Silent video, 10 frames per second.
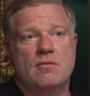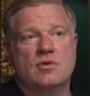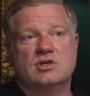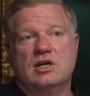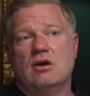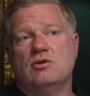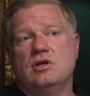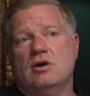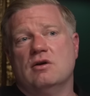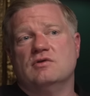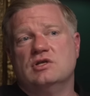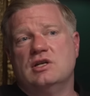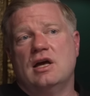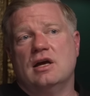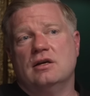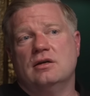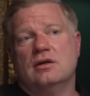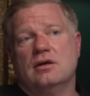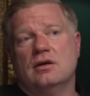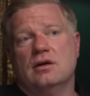The Secretary of State,
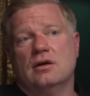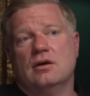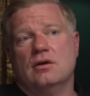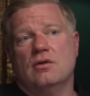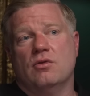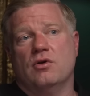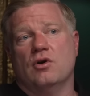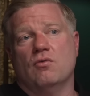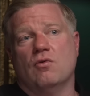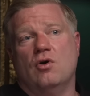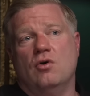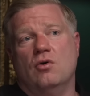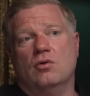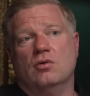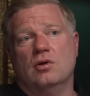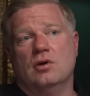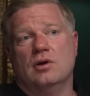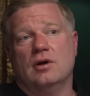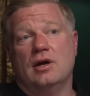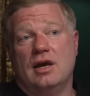their role
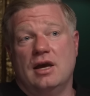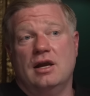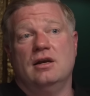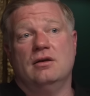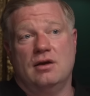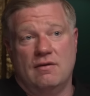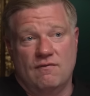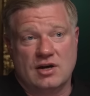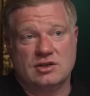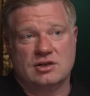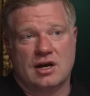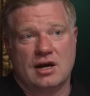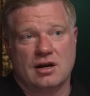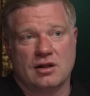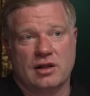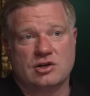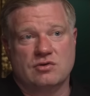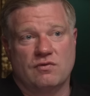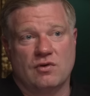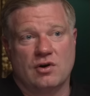in investigating
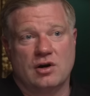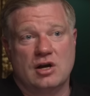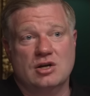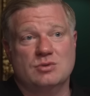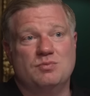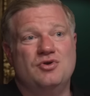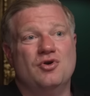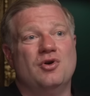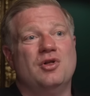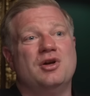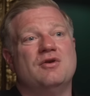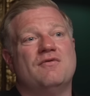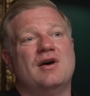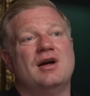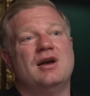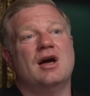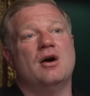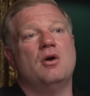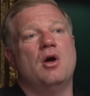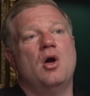election fraud is purely to find out